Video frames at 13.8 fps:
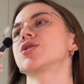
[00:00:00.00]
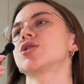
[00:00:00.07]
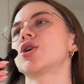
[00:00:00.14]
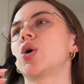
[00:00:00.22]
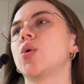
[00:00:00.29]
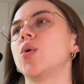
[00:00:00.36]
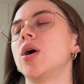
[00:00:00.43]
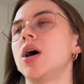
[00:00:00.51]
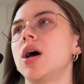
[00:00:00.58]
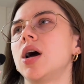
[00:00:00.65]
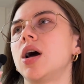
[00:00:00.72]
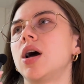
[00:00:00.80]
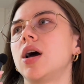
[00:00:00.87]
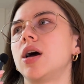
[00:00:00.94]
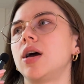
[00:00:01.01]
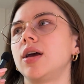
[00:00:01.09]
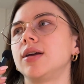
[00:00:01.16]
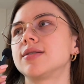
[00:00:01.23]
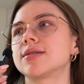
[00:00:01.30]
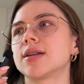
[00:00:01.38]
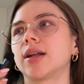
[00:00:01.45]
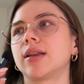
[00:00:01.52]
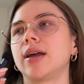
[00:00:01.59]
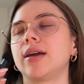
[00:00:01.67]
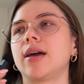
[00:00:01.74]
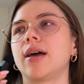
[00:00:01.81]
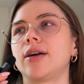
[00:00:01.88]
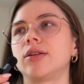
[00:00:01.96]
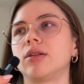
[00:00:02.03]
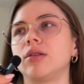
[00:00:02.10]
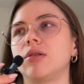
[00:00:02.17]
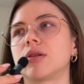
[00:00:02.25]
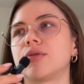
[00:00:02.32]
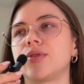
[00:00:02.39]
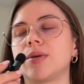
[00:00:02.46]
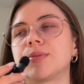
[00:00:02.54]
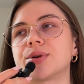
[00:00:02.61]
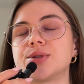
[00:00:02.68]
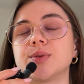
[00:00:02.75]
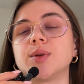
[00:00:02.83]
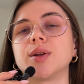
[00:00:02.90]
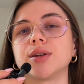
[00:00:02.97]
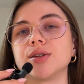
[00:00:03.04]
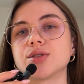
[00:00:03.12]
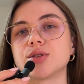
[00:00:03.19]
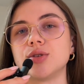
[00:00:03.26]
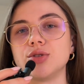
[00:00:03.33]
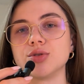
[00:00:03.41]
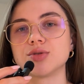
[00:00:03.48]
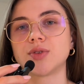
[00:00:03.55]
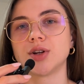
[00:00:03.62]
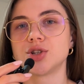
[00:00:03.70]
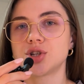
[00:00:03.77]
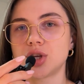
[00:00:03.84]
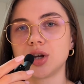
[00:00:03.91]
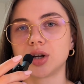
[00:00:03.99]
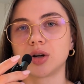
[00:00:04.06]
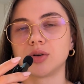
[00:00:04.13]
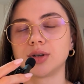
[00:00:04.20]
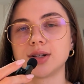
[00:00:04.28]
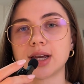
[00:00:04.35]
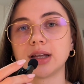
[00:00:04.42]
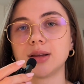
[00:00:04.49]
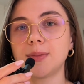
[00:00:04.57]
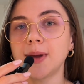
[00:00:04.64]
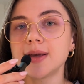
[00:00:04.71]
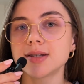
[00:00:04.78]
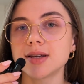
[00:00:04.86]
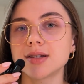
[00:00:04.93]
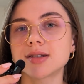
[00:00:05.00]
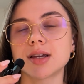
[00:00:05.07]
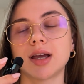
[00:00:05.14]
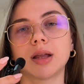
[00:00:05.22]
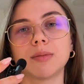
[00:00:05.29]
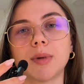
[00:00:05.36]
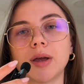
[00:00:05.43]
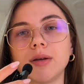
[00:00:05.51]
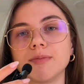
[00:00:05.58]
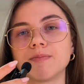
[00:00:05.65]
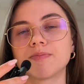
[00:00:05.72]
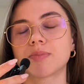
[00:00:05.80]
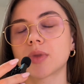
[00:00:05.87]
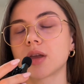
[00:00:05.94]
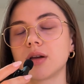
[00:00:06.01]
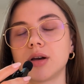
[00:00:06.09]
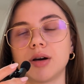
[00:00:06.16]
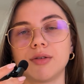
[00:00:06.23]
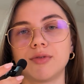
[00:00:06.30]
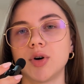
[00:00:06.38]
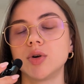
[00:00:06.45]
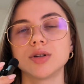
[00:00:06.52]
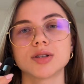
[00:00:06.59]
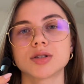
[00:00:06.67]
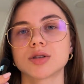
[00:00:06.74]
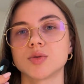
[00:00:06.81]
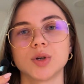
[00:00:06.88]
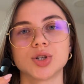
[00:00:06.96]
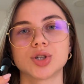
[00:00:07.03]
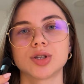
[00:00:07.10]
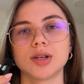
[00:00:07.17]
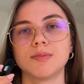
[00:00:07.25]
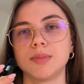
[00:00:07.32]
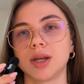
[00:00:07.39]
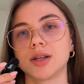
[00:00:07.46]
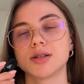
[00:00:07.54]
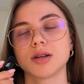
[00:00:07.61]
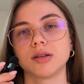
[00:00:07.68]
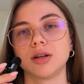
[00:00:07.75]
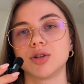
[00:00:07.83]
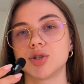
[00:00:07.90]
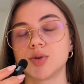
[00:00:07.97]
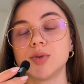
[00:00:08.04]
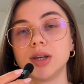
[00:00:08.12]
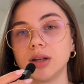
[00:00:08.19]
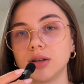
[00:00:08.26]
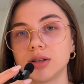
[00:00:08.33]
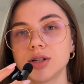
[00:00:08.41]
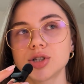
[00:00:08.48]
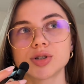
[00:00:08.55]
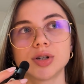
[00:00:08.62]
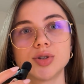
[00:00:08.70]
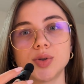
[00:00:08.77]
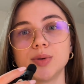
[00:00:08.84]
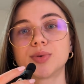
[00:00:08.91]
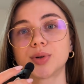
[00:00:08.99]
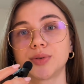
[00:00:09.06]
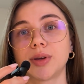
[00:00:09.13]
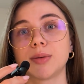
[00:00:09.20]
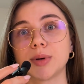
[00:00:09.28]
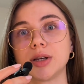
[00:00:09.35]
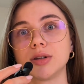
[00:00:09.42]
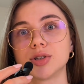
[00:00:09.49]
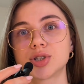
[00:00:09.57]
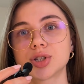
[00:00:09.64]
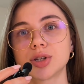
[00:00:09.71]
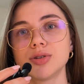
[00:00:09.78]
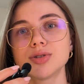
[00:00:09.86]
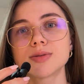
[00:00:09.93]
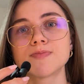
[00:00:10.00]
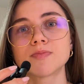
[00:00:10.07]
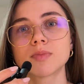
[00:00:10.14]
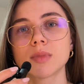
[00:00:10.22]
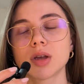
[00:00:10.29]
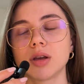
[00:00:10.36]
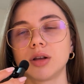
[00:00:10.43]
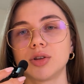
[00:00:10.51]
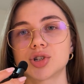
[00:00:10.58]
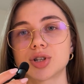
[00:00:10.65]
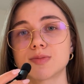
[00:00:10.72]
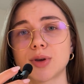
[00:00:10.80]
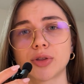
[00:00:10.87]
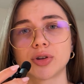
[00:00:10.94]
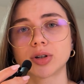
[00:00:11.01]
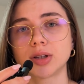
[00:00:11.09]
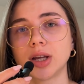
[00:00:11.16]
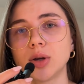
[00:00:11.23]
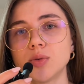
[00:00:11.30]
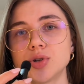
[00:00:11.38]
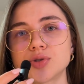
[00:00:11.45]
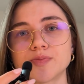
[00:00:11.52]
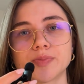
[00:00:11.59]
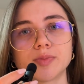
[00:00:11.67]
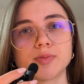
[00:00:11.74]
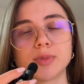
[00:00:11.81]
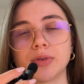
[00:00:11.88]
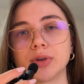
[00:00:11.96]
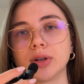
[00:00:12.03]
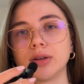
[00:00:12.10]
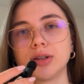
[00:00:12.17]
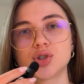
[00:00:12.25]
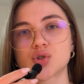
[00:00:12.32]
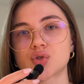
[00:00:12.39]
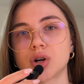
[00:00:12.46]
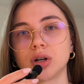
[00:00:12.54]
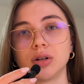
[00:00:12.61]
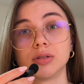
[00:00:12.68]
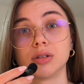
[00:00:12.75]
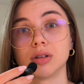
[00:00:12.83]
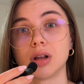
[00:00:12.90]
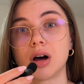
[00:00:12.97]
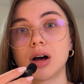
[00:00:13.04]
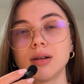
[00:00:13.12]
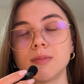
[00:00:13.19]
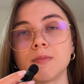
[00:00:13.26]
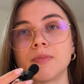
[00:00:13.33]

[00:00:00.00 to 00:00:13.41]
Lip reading: so it's not like I had a lot of opportunities to use French here on a daily basis, and my focus switched immediately to English and to improving my English skills. English is my third language. Definitely struggled a lot